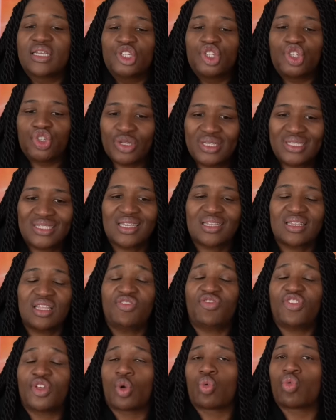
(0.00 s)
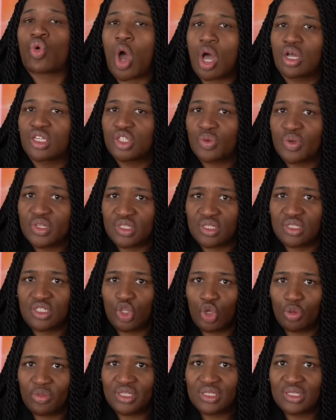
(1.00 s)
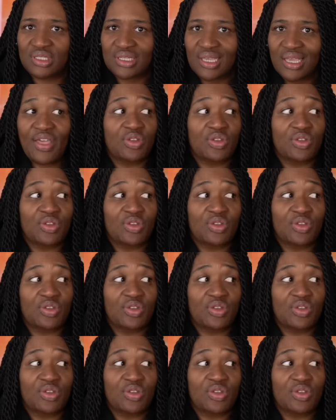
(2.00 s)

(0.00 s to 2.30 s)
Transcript: intrinsically feel wrong to us as humans.